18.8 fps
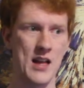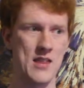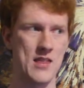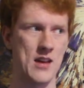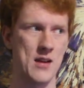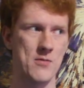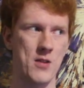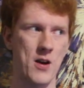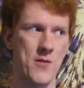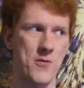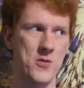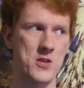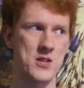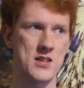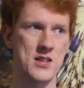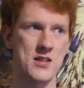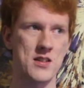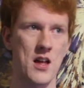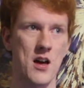They
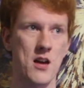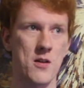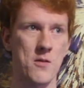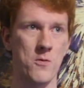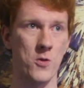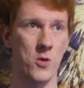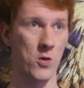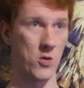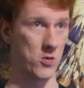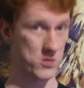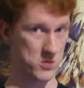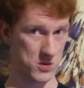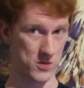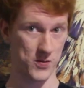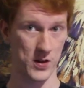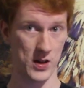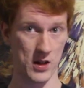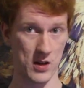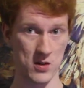reference a lot of older
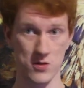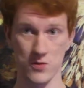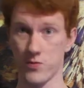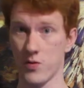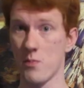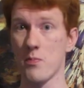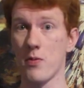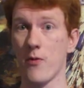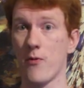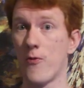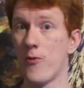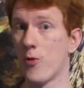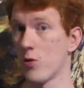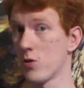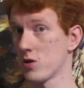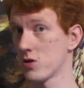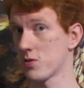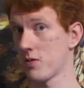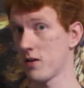videos from
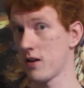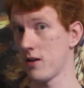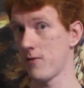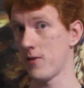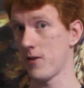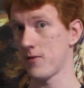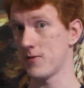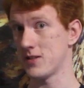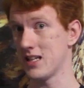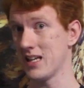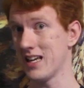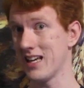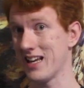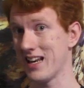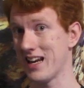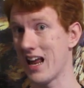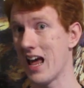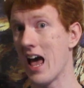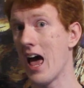before
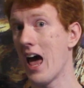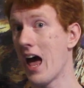2015,